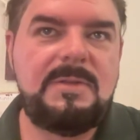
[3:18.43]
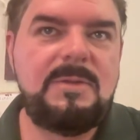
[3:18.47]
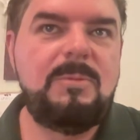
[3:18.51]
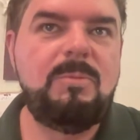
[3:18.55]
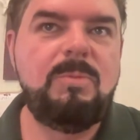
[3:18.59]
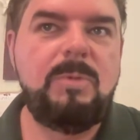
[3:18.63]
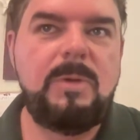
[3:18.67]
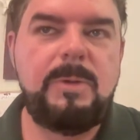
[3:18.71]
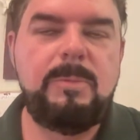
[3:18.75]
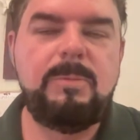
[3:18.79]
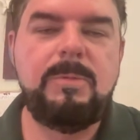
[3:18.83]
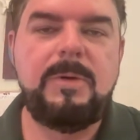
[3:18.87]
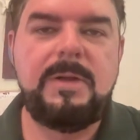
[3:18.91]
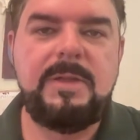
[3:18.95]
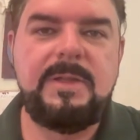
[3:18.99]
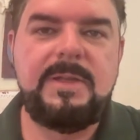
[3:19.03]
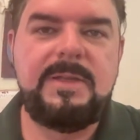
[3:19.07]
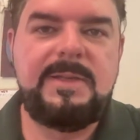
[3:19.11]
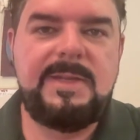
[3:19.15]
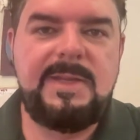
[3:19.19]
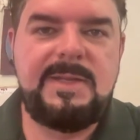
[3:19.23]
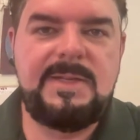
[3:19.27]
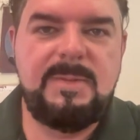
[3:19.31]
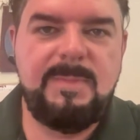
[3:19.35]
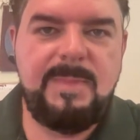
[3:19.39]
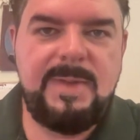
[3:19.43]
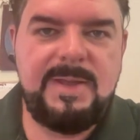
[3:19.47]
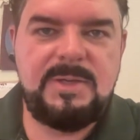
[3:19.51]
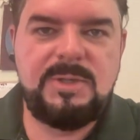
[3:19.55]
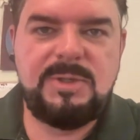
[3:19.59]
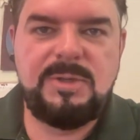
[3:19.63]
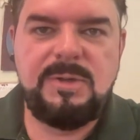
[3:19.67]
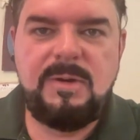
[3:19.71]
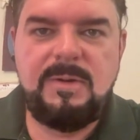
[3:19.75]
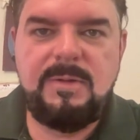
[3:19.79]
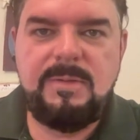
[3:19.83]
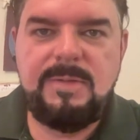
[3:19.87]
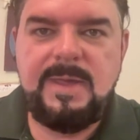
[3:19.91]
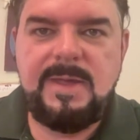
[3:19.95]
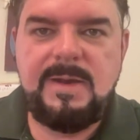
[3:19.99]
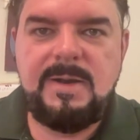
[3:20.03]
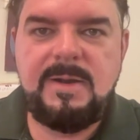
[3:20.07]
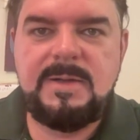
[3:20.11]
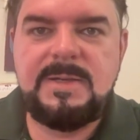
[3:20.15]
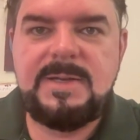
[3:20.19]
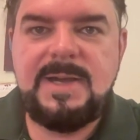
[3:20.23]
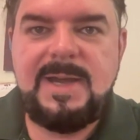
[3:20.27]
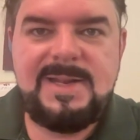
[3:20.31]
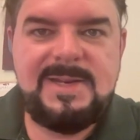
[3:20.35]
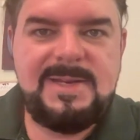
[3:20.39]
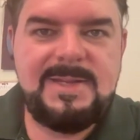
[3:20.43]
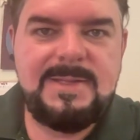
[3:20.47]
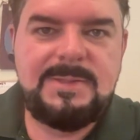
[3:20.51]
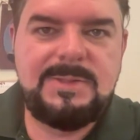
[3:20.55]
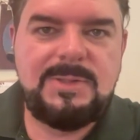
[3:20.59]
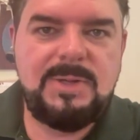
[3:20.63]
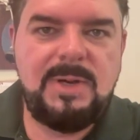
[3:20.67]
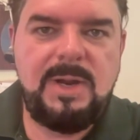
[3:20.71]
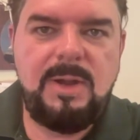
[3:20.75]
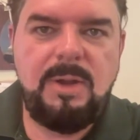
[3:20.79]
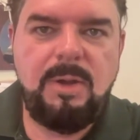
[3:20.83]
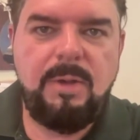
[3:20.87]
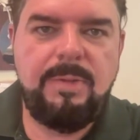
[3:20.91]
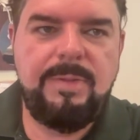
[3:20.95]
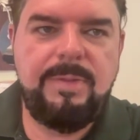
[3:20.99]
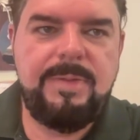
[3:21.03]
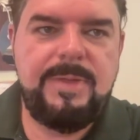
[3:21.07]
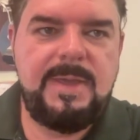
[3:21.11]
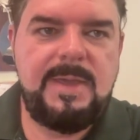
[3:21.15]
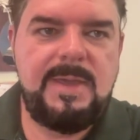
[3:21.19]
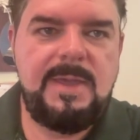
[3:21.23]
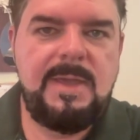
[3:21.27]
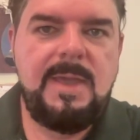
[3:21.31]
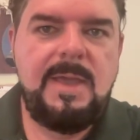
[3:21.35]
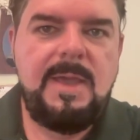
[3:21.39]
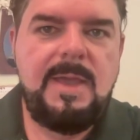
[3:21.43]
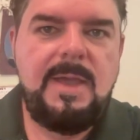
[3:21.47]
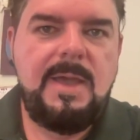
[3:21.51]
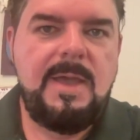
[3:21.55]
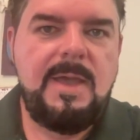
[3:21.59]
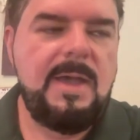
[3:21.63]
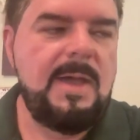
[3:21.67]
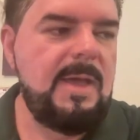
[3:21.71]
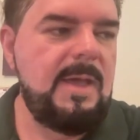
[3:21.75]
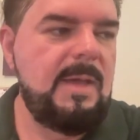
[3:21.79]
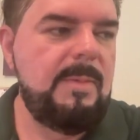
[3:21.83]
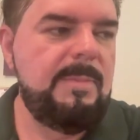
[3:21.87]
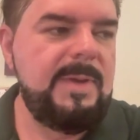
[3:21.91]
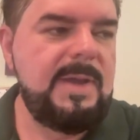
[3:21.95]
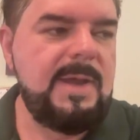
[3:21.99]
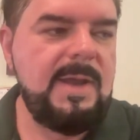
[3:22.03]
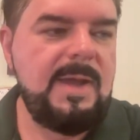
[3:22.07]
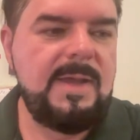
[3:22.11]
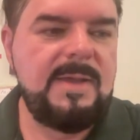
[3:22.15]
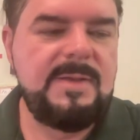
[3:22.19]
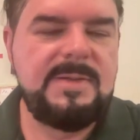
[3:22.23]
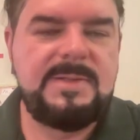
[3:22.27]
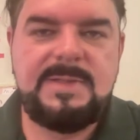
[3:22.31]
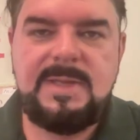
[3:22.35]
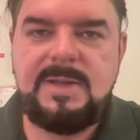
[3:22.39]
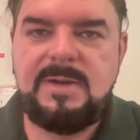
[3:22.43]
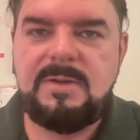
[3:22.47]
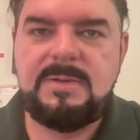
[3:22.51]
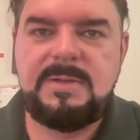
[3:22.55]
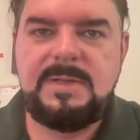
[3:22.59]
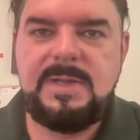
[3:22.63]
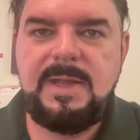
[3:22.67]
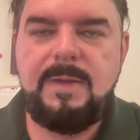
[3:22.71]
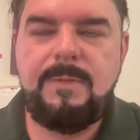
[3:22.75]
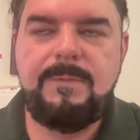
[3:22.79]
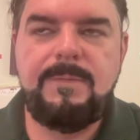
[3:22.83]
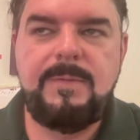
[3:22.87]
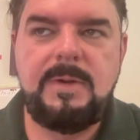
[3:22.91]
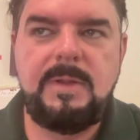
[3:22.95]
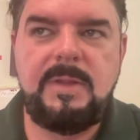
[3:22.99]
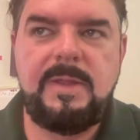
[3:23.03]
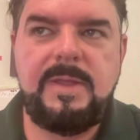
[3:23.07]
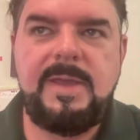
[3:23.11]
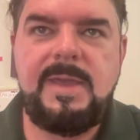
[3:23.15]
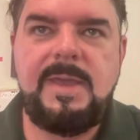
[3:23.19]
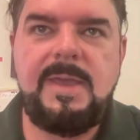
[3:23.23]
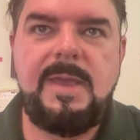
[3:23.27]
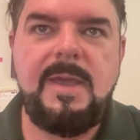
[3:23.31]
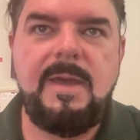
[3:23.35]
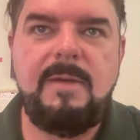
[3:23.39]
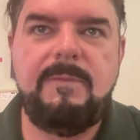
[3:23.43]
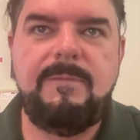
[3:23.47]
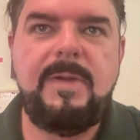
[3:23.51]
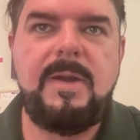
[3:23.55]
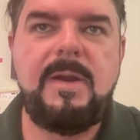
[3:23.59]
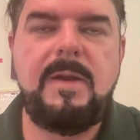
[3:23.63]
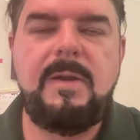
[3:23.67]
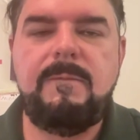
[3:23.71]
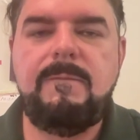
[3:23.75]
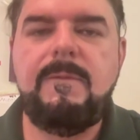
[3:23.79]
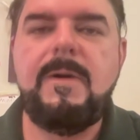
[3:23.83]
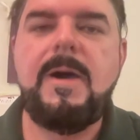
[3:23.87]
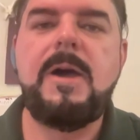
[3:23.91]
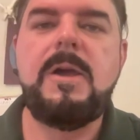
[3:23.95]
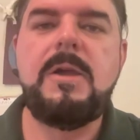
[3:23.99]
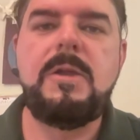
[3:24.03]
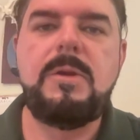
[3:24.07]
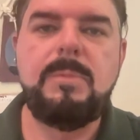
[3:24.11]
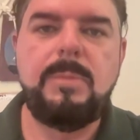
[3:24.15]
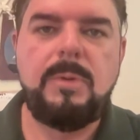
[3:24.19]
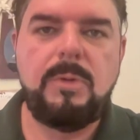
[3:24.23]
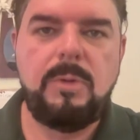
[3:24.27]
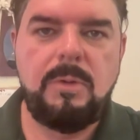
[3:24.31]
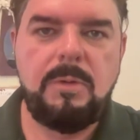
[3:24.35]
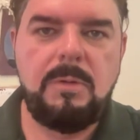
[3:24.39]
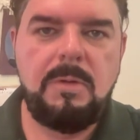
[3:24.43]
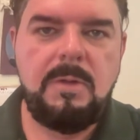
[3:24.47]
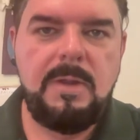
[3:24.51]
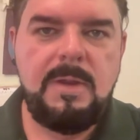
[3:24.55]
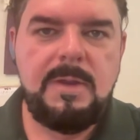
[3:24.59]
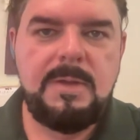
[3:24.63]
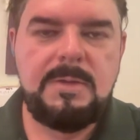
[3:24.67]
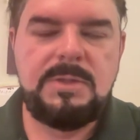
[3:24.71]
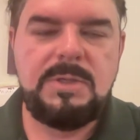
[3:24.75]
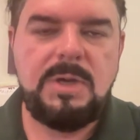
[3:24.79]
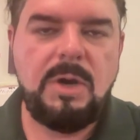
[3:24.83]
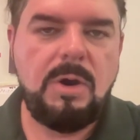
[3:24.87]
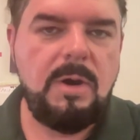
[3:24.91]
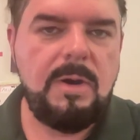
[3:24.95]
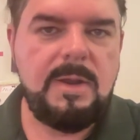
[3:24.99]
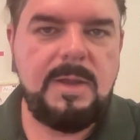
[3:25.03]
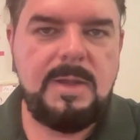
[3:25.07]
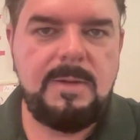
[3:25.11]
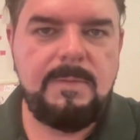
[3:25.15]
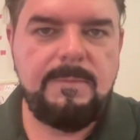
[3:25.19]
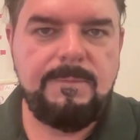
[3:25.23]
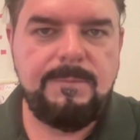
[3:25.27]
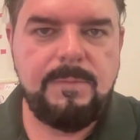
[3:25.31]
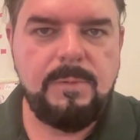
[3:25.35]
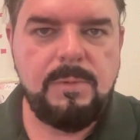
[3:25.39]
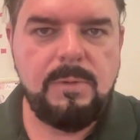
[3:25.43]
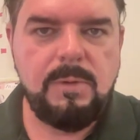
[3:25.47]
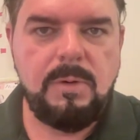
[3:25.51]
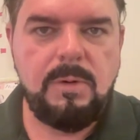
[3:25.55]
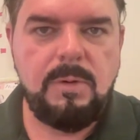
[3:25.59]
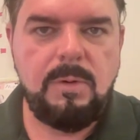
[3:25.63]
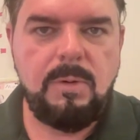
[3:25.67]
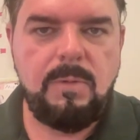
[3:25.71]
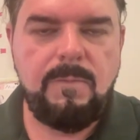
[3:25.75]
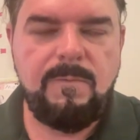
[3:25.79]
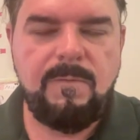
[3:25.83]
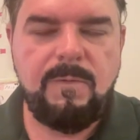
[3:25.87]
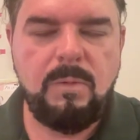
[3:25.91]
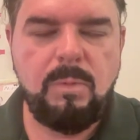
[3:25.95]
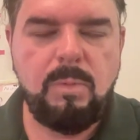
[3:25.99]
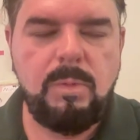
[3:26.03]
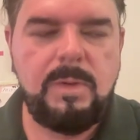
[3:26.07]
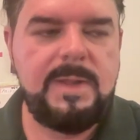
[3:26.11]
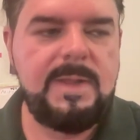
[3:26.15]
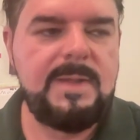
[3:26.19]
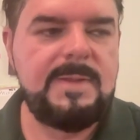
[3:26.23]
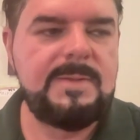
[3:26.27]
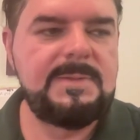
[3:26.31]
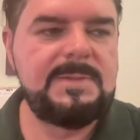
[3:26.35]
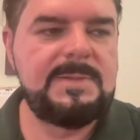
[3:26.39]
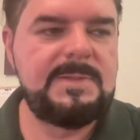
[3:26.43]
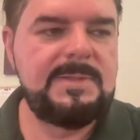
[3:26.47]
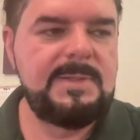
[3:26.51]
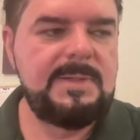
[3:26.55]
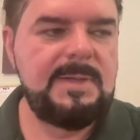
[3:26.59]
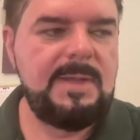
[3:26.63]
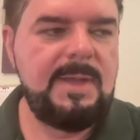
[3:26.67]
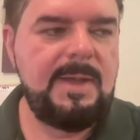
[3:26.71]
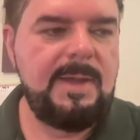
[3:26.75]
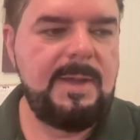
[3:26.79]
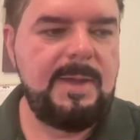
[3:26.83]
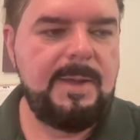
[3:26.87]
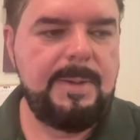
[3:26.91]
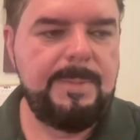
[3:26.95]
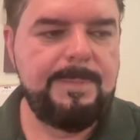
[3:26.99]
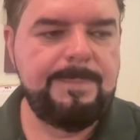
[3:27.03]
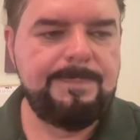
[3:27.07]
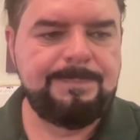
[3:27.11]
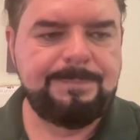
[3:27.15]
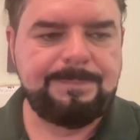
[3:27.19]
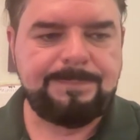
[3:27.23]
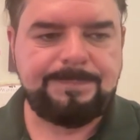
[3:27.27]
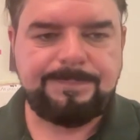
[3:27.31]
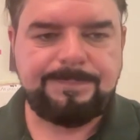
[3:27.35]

we really need to make sure that our tight ends are healthy, uh, because they are definitely a very valuable target for for Wentz. Um,